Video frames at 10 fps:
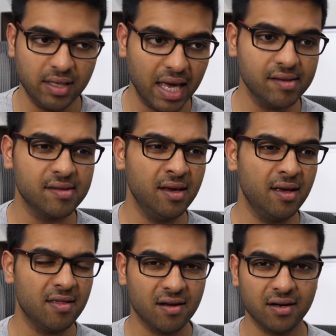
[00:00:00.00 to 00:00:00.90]
Yes,
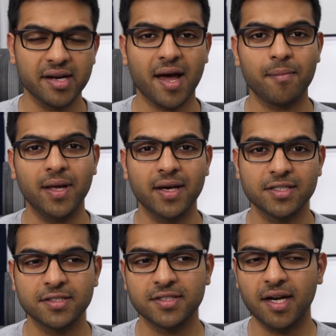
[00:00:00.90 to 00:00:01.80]
certain
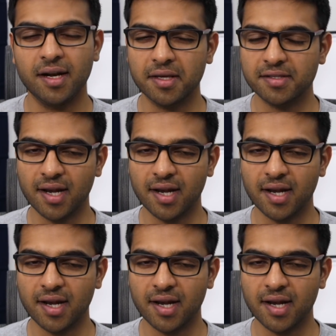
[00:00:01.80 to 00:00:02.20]
applications did take